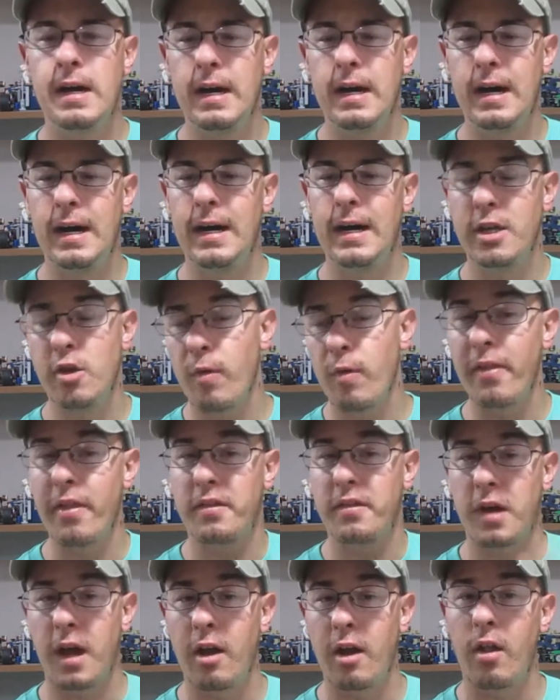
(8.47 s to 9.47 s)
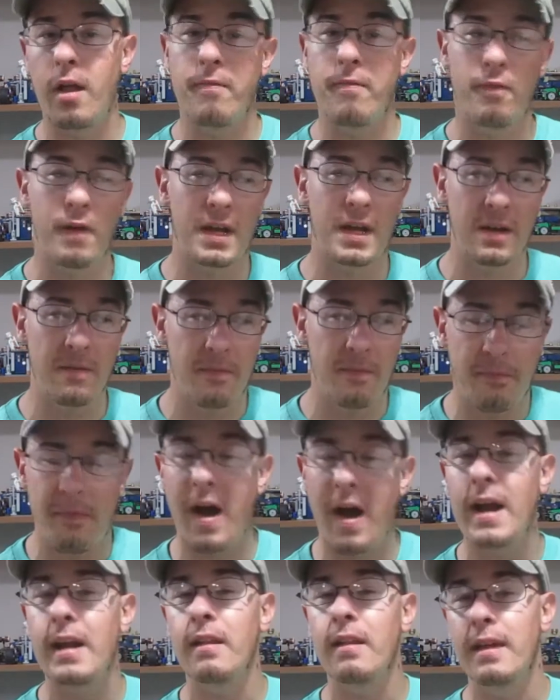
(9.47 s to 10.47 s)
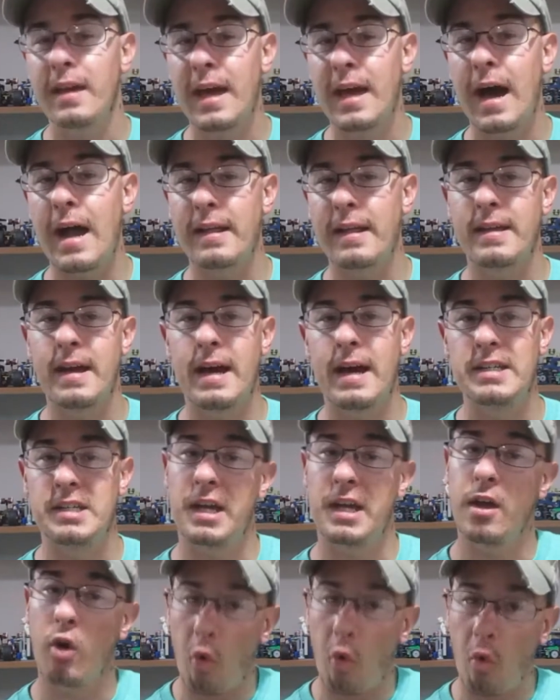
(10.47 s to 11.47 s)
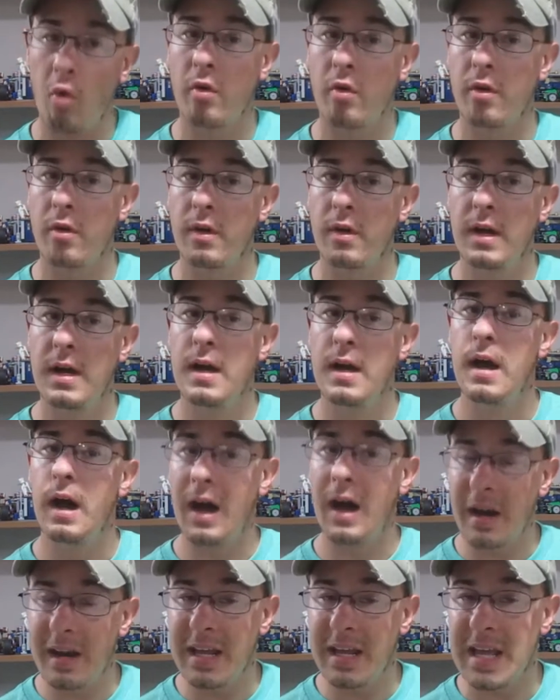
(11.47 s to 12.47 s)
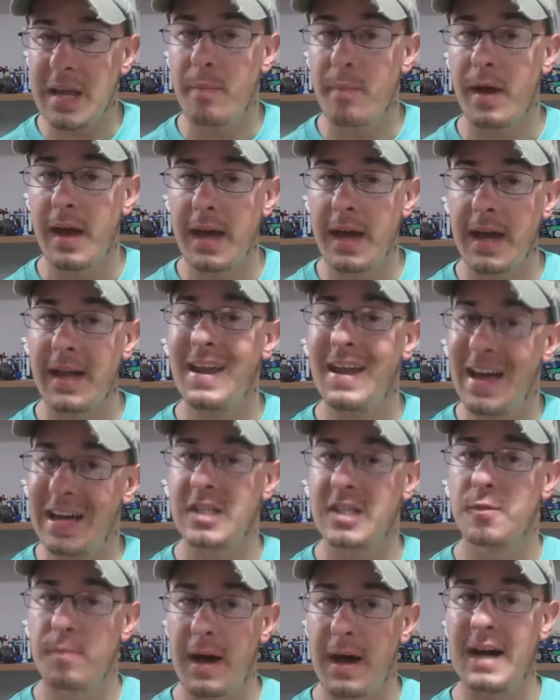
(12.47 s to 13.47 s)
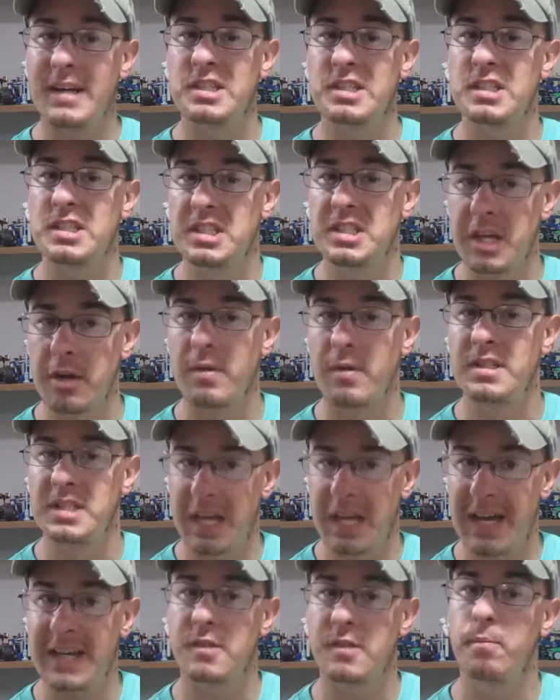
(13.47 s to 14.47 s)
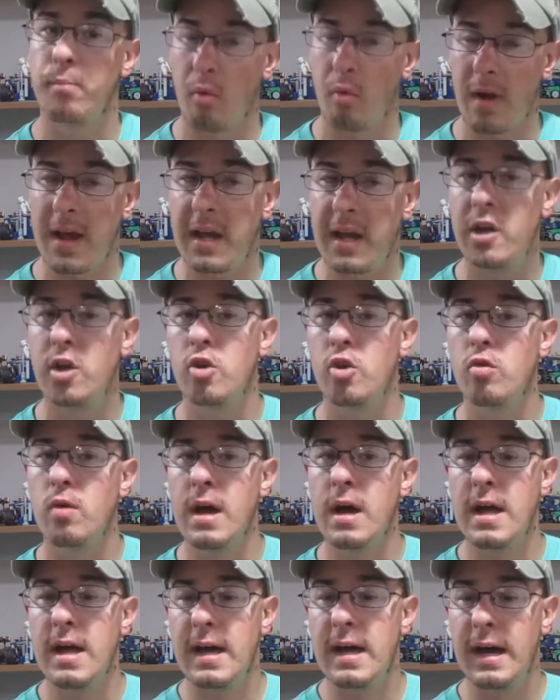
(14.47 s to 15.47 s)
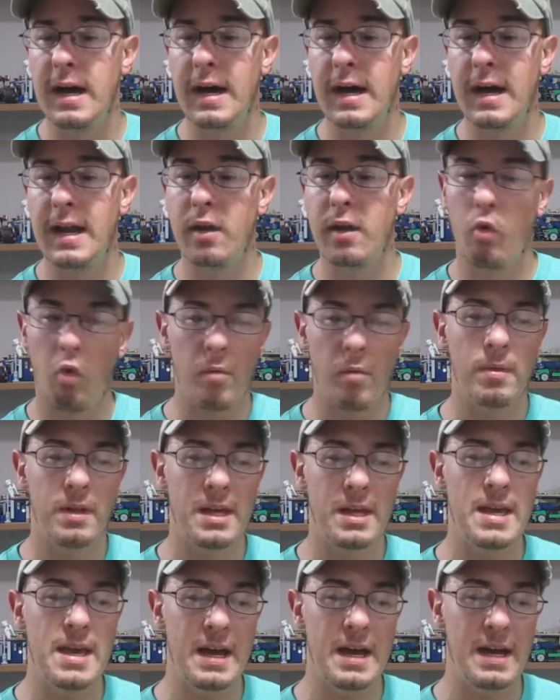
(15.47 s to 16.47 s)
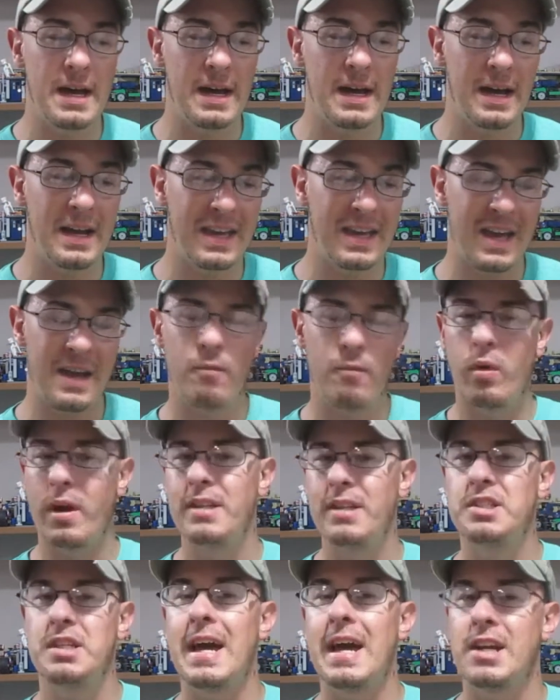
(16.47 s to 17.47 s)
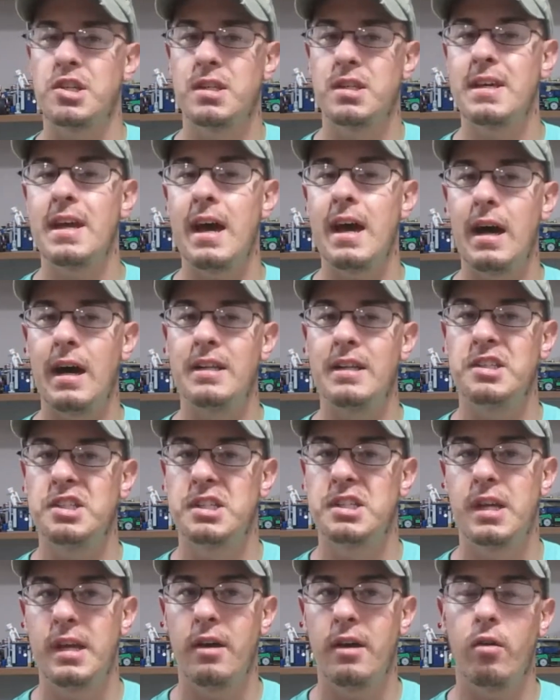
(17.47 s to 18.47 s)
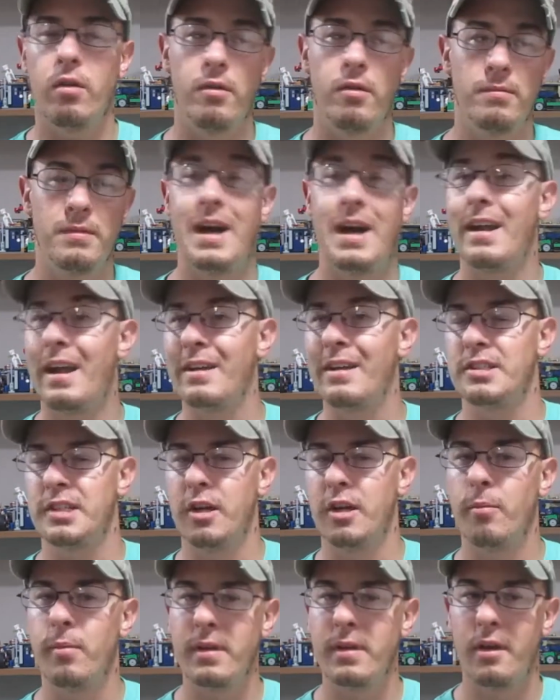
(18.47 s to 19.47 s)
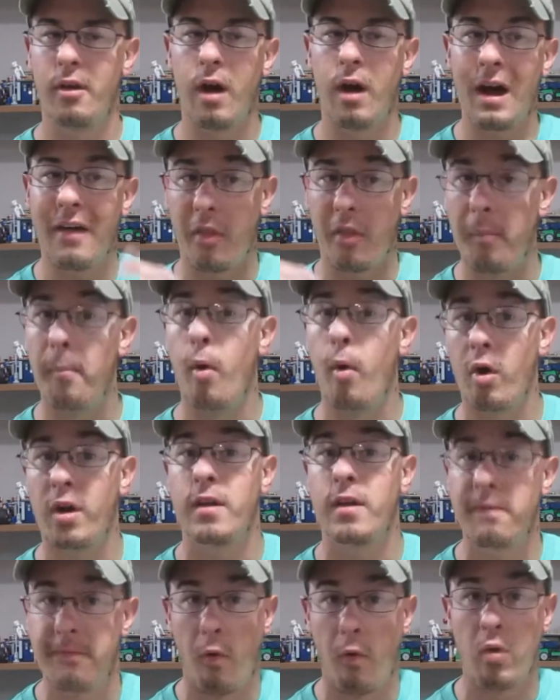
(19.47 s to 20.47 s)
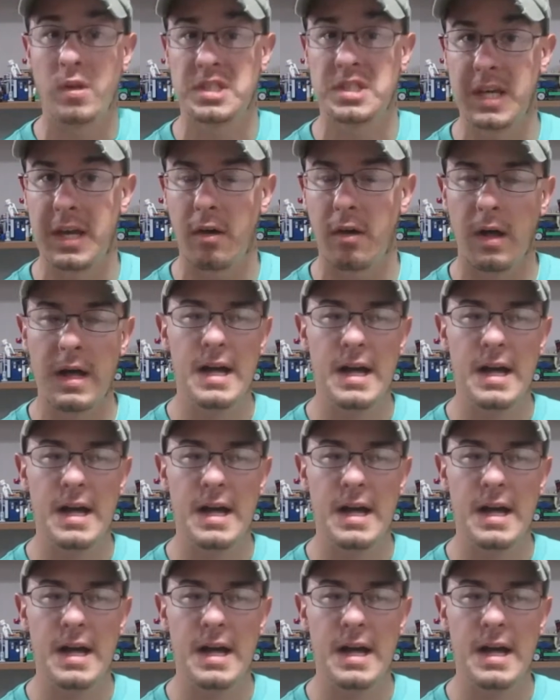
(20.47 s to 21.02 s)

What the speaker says: You read the title, I freaking finally got it, guys. I ordered on eBay an Xbox Series X, brand new. Normally, when it's actually on sale, or not on sale, but you know, on the market for sale,